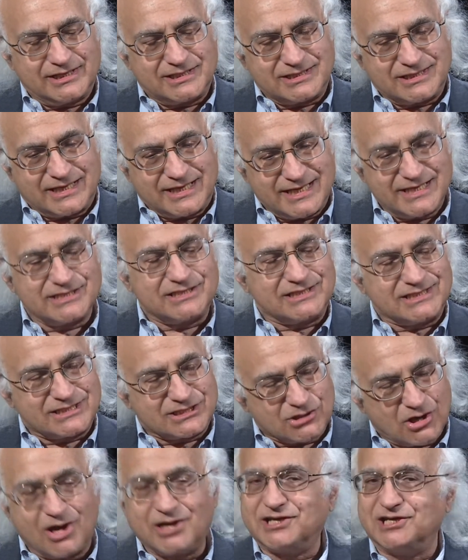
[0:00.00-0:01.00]
he's
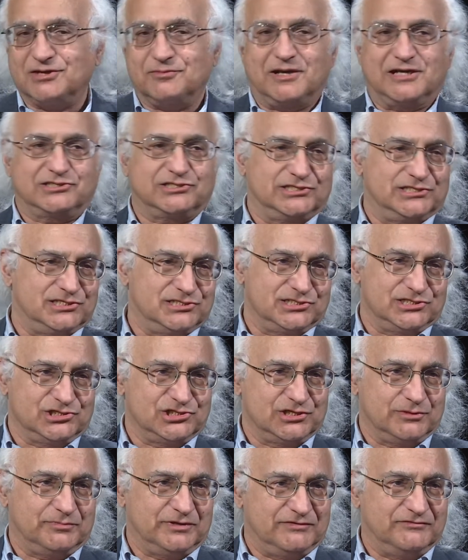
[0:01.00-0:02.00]
talking about
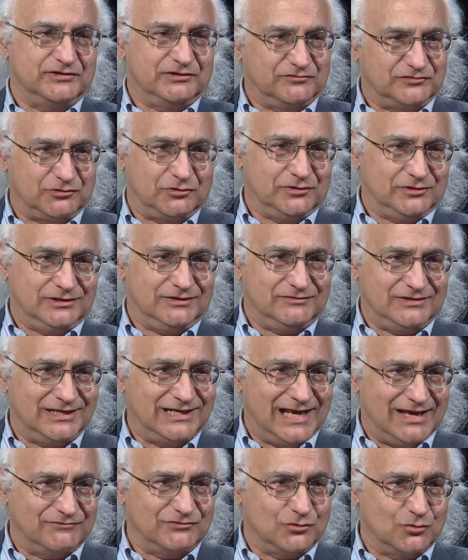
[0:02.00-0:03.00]
citizenship, even if he didn't
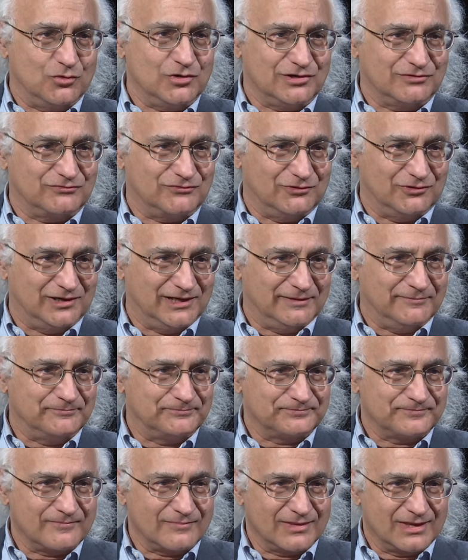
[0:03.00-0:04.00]
have the word for it.
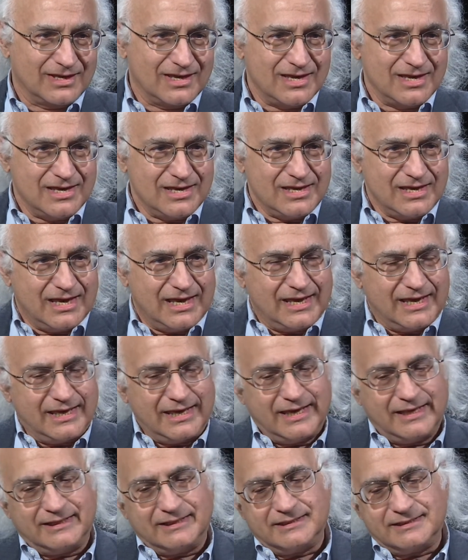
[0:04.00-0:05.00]

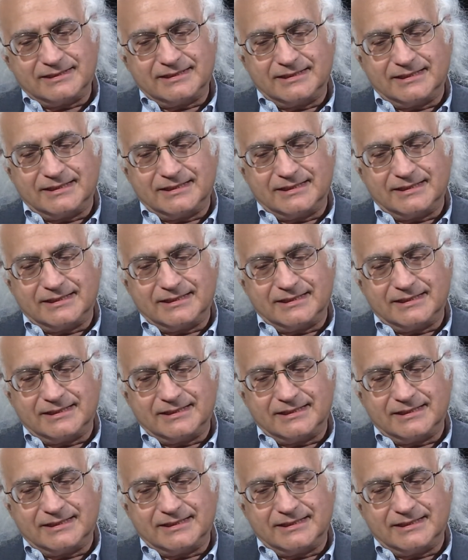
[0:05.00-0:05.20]
And